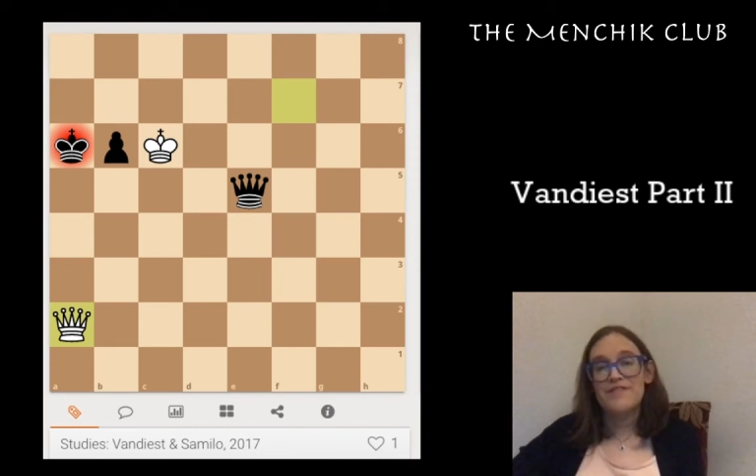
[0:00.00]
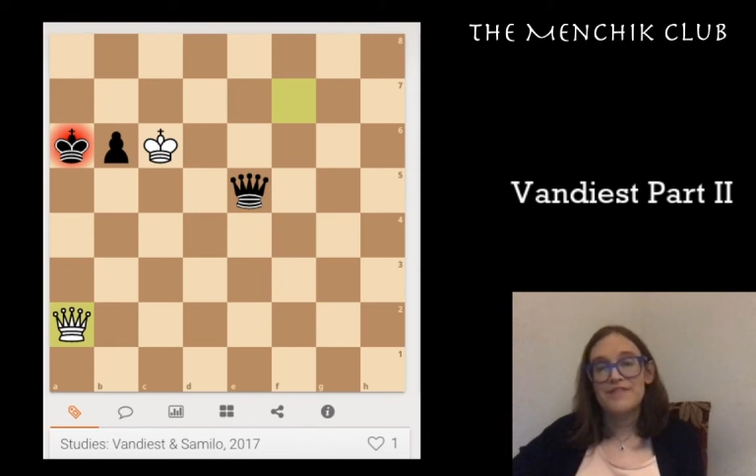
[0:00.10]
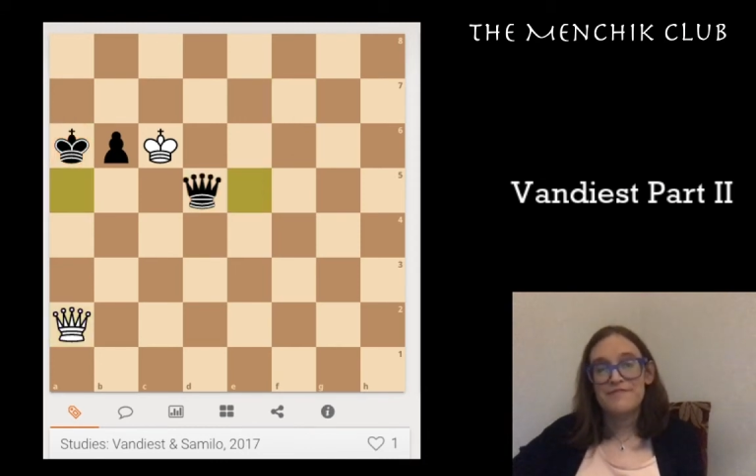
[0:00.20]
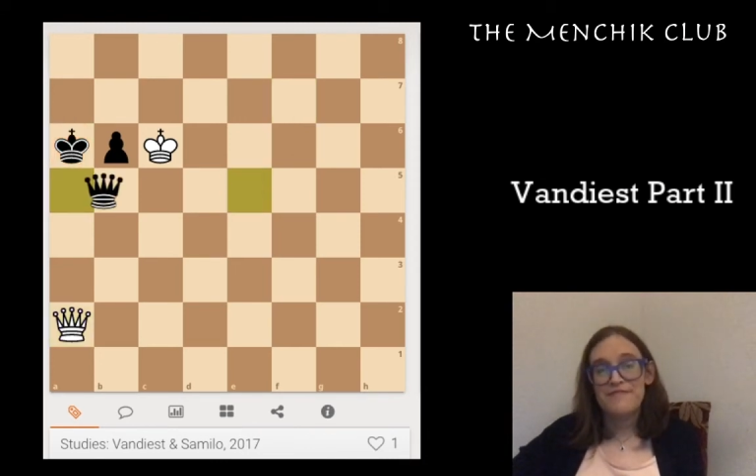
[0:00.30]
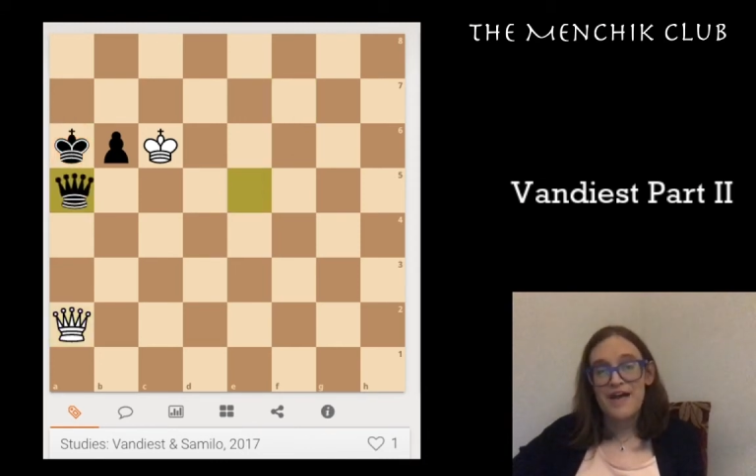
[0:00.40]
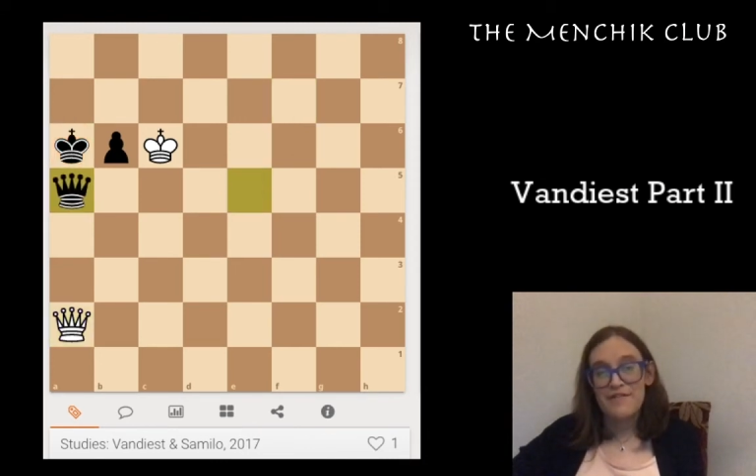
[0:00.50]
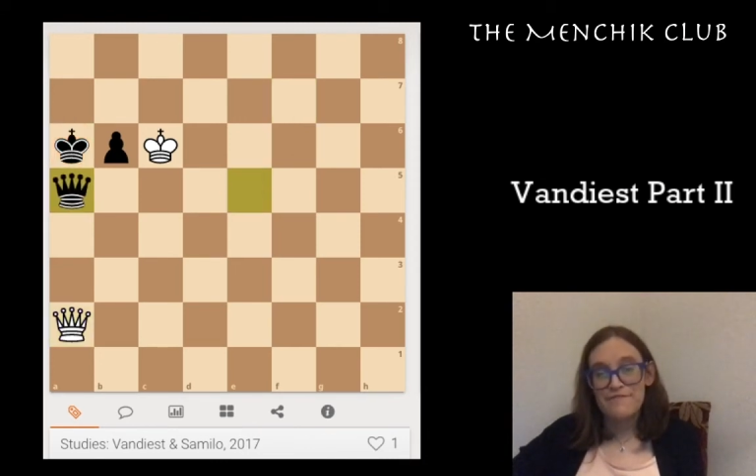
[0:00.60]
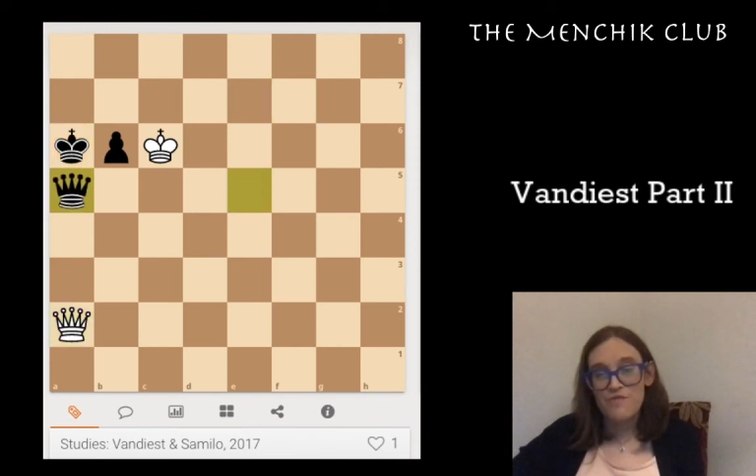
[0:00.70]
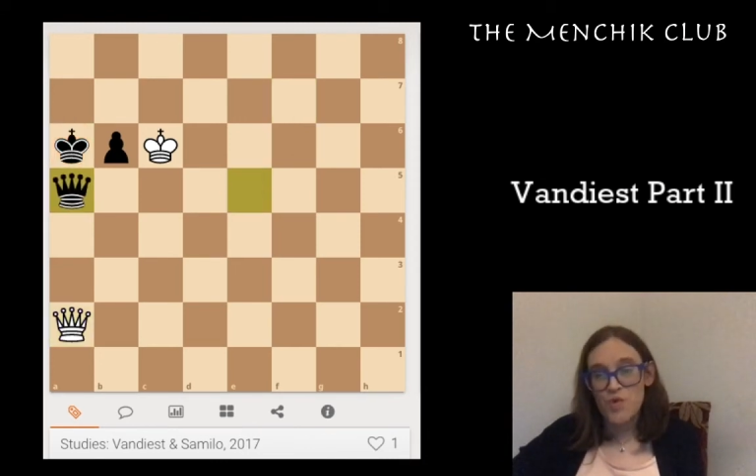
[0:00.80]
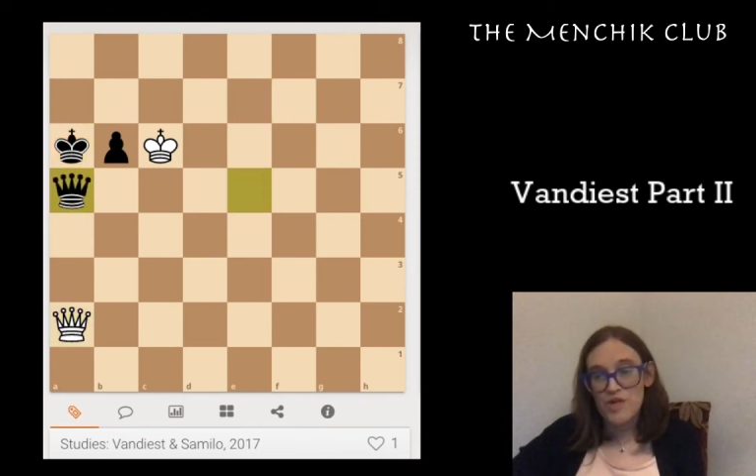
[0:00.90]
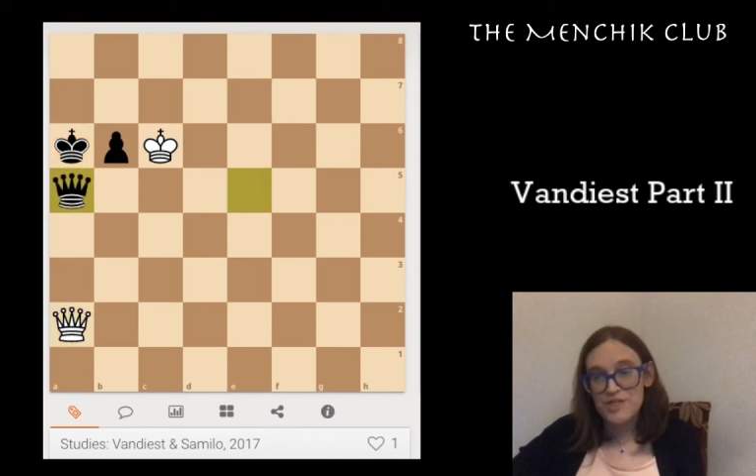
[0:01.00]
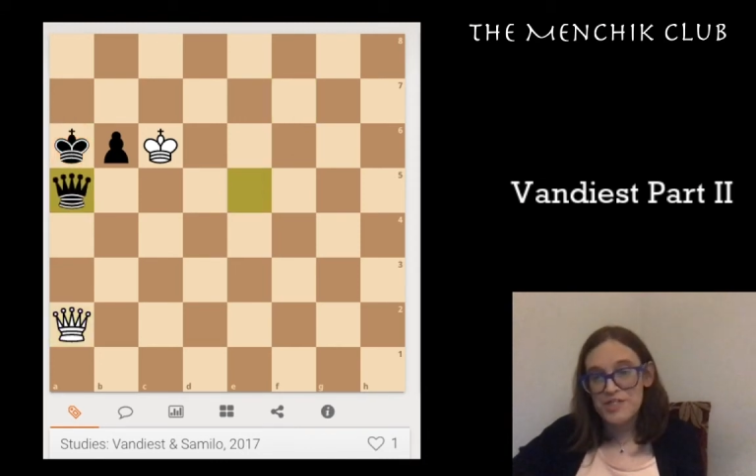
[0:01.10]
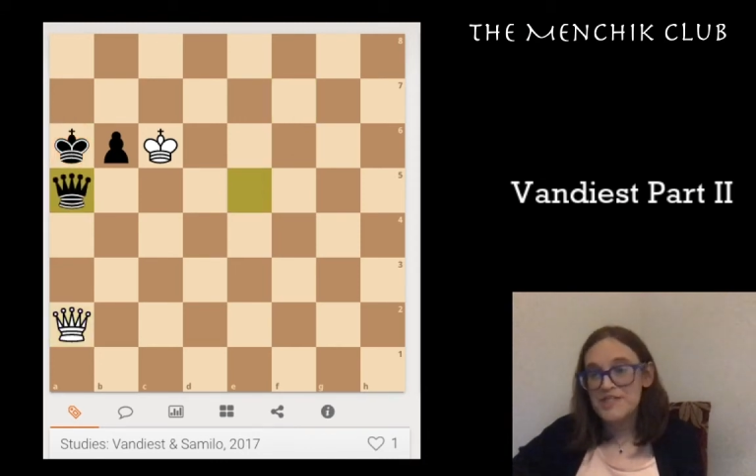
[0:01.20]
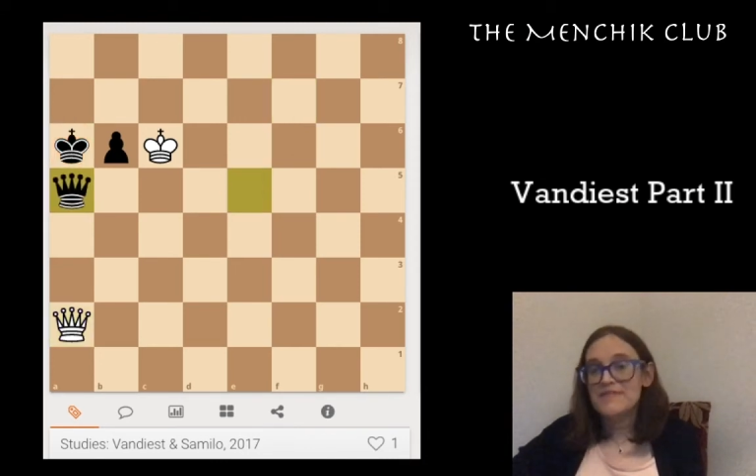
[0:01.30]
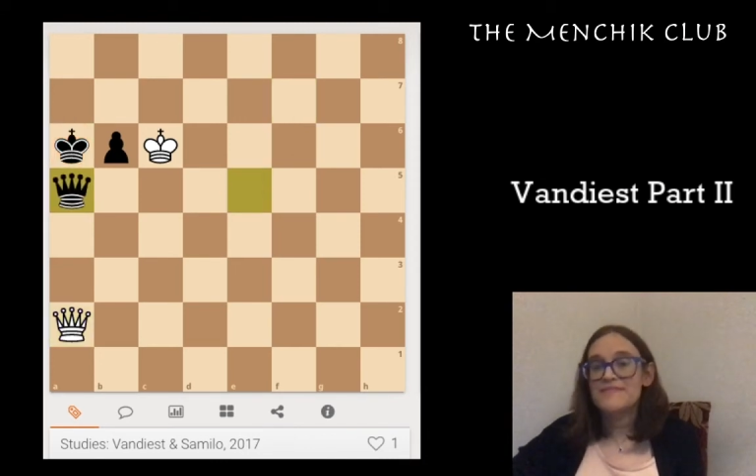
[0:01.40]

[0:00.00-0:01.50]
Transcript: is in fact forced.